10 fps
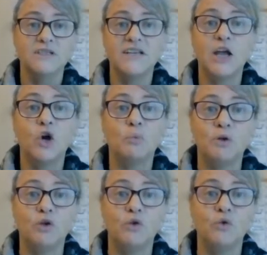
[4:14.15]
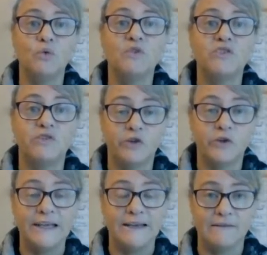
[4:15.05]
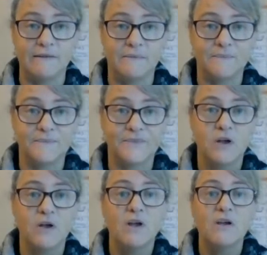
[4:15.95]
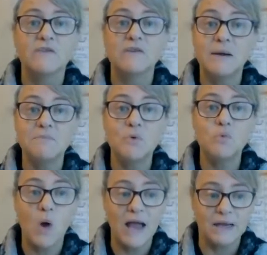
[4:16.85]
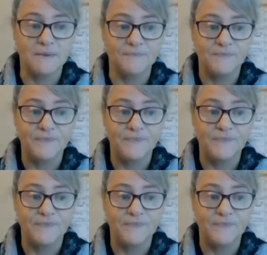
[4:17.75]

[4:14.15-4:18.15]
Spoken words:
to help you to ease it. So number 1,